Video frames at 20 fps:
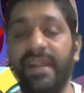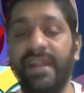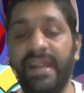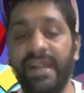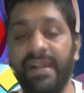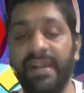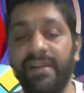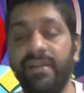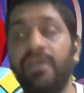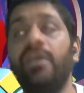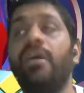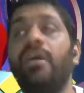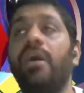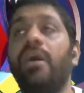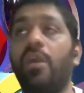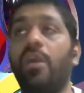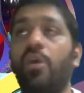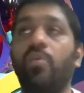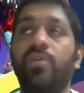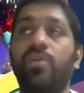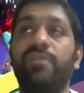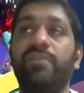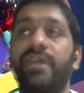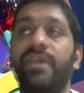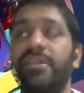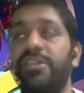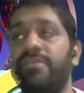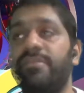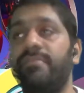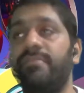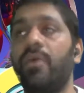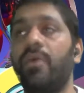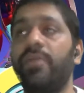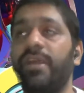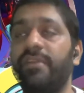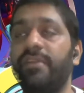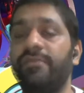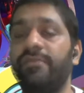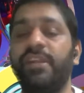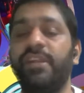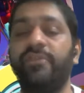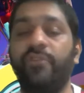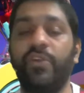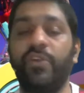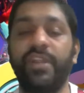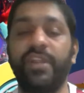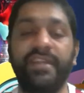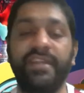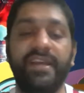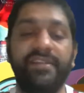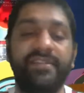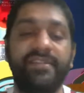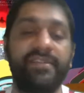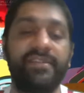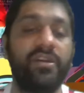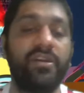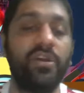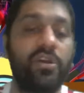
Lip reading: and along with Mason Mount and Phil Foden, yes,